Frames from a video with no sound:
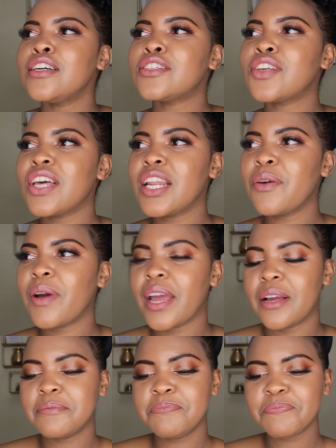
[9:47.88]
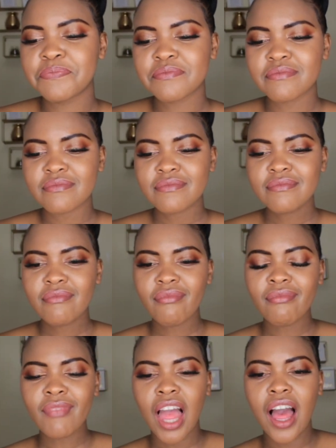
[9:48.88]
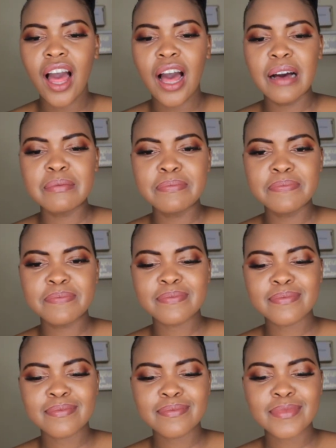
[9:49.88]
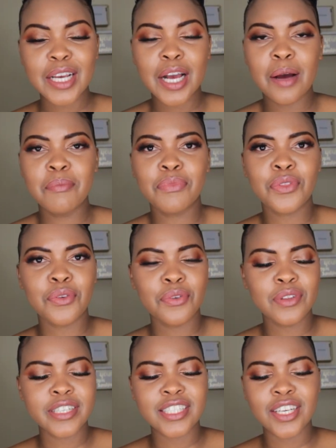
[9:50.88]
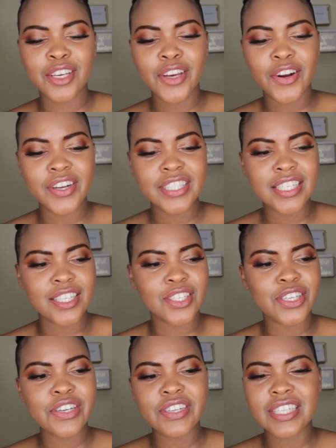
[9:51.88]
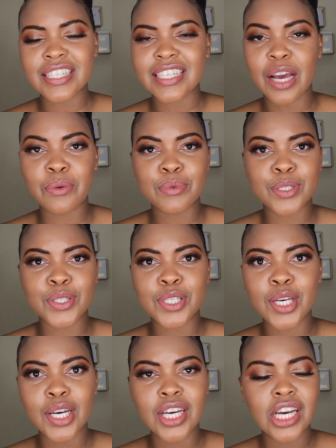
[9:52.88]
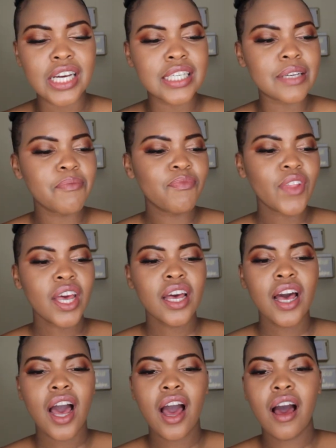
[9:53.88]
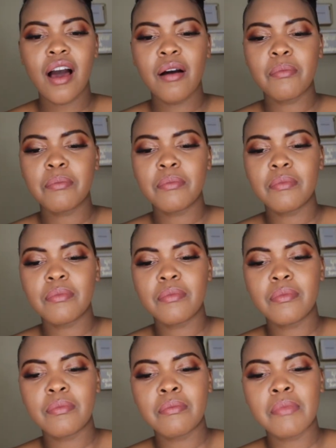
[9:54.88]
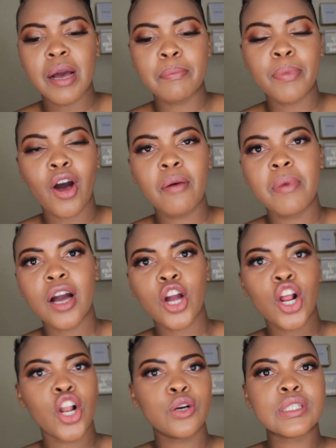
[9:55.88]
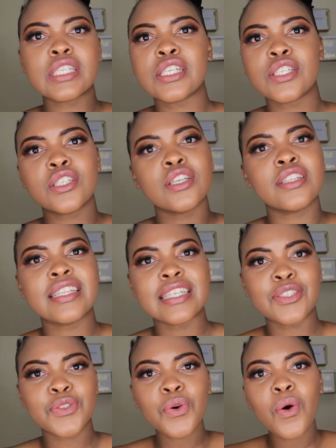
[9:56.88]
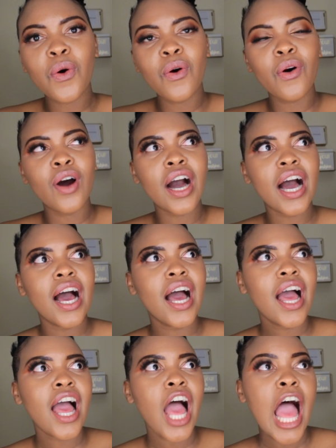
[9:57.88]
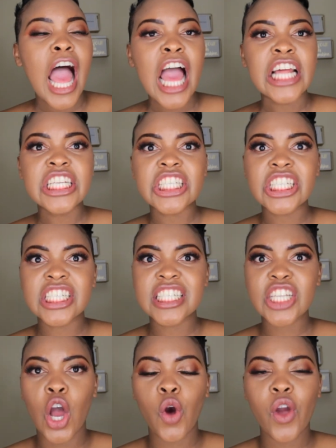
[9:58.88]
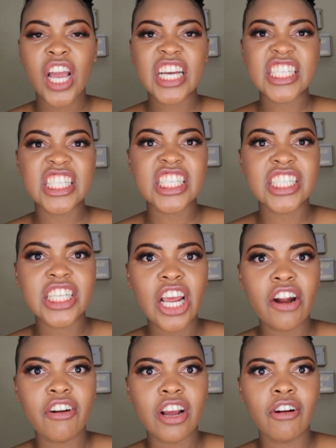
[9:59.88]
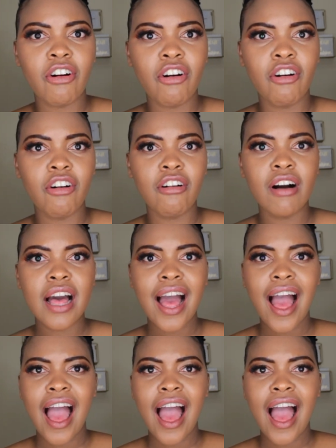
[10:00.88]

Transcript: So anyway, um, come through the security. The security's like, what's good? Um, my barber closes the door and she's now going hysterical.